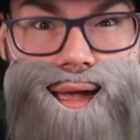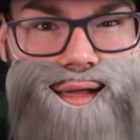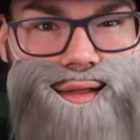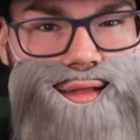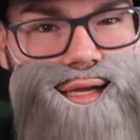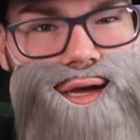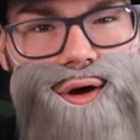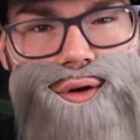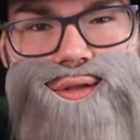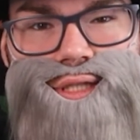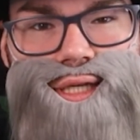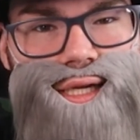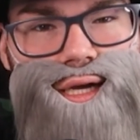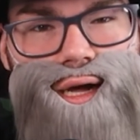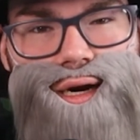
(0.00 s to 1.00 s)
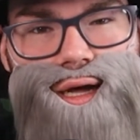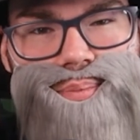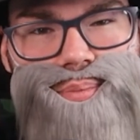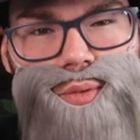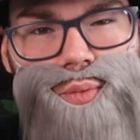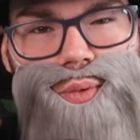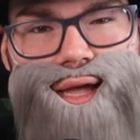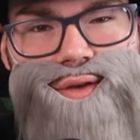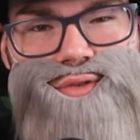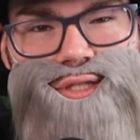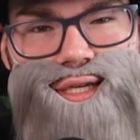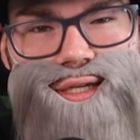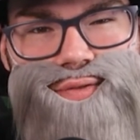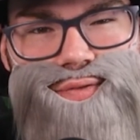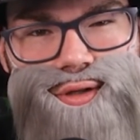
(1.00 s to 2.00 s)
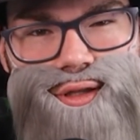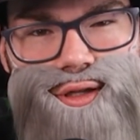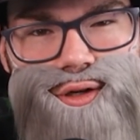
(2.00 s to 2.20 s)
And then he holds a gun up and waves it for a little